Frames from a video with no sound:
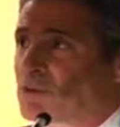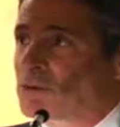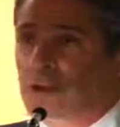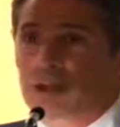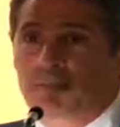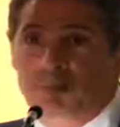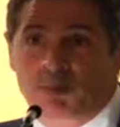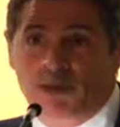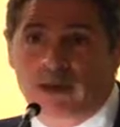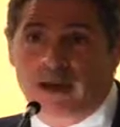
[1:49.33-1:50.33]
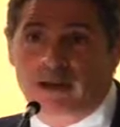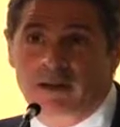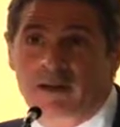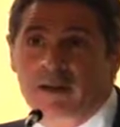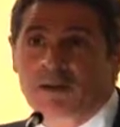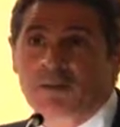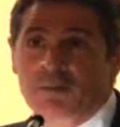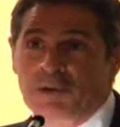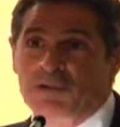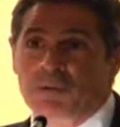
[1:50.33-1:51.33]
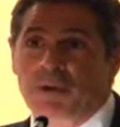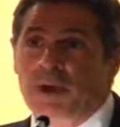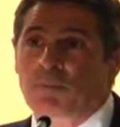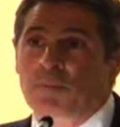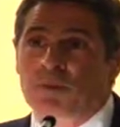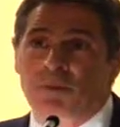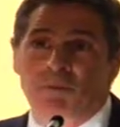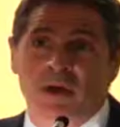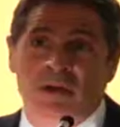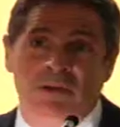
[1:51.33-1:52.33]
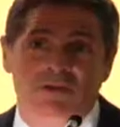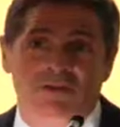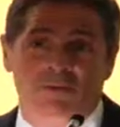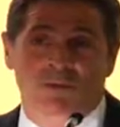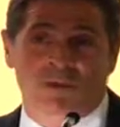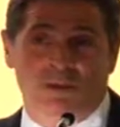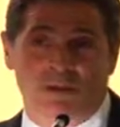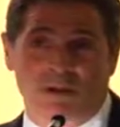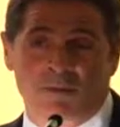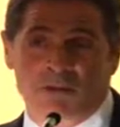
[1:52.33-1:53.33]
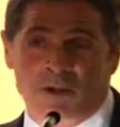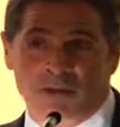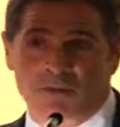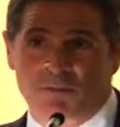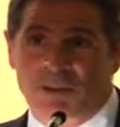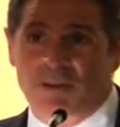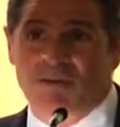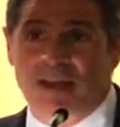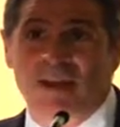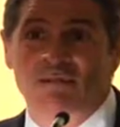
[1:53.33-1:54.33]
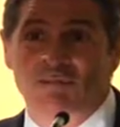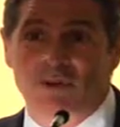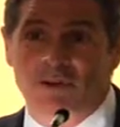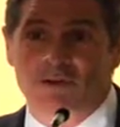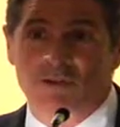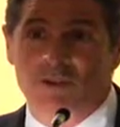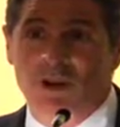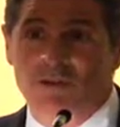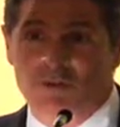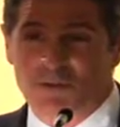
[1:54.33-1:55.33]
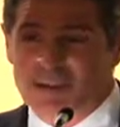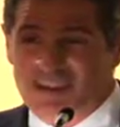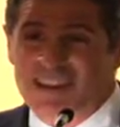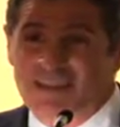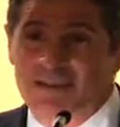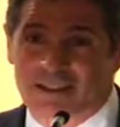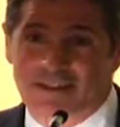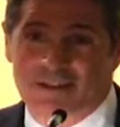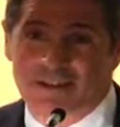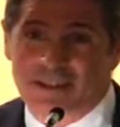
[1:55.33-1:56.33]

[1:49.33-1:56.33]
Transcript: So Lee pulled out a piece of paper and a pen and he said, well, let me write some things down for you so you have some statistics.